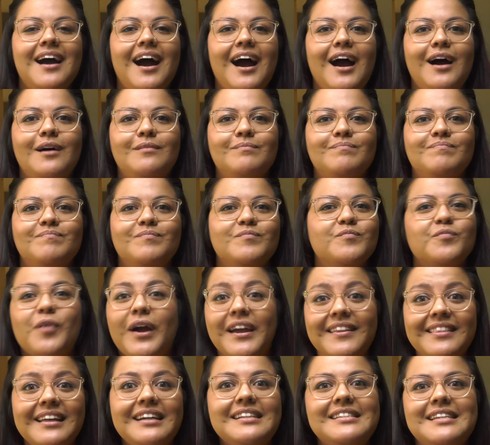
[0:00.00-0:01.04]

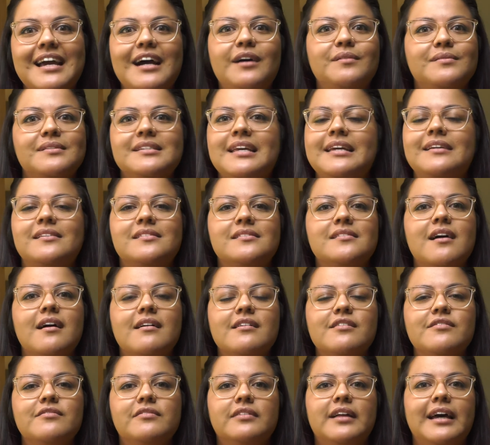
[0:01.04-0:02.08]
Write that down. Take
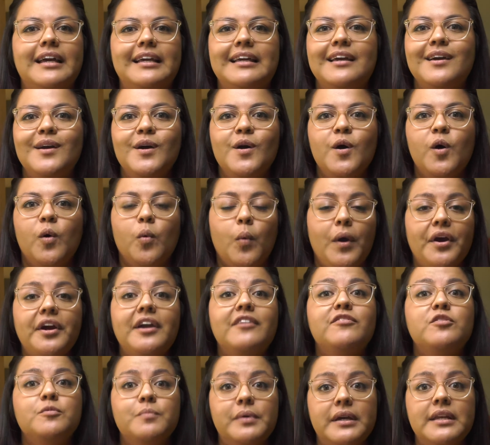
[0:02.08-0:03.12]
stock of like, where
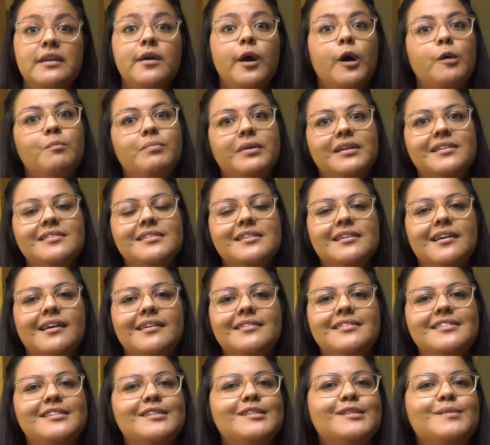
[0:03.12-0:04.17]
have you been open to
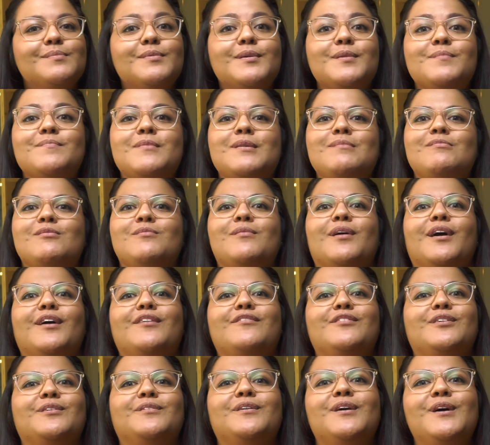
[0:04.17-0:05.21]
God's discipline, and maybe where
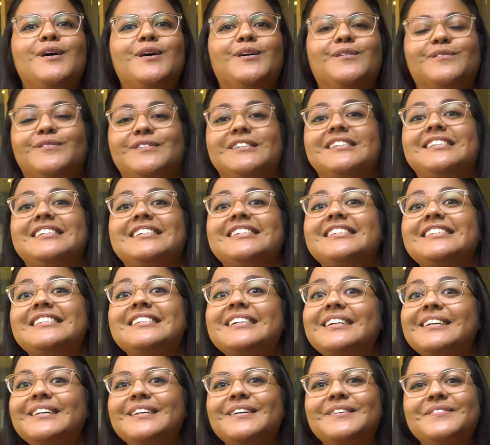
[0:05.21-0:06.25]
have you
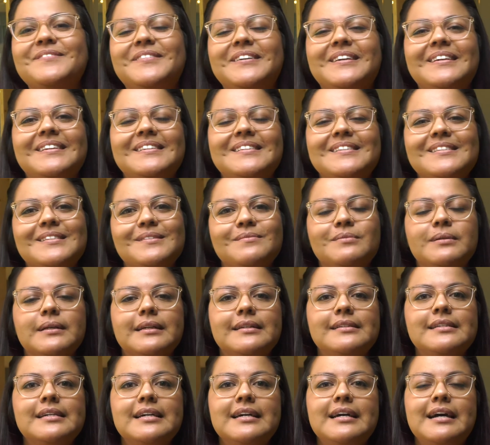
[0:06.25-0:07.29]
resisted being
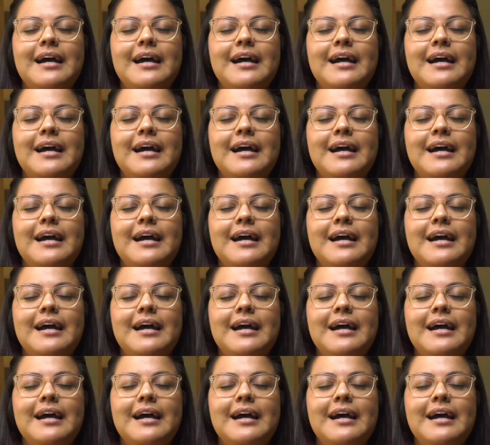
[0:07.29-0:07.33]
disciplined?